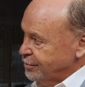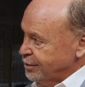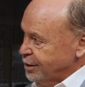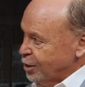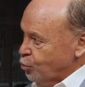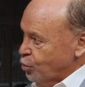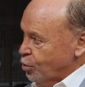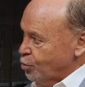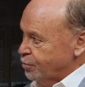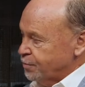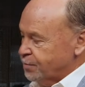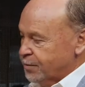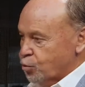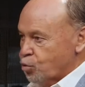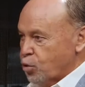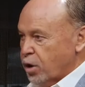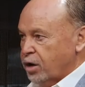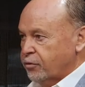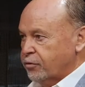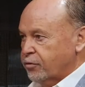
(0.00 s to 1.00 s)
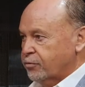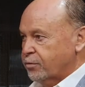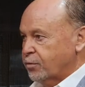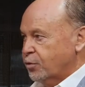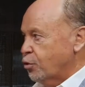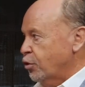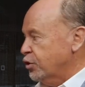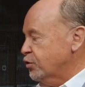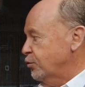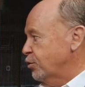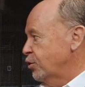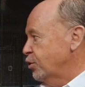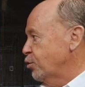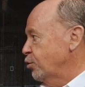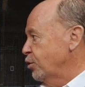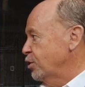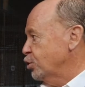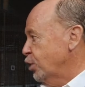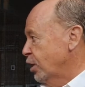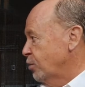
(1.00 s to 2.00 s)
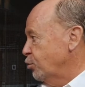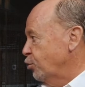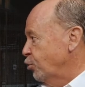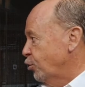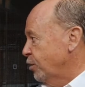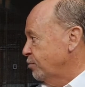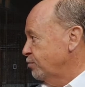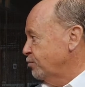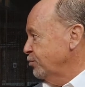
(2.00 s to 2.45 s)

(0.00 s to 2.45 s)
so we're relevant from Gosford to the Queensland border.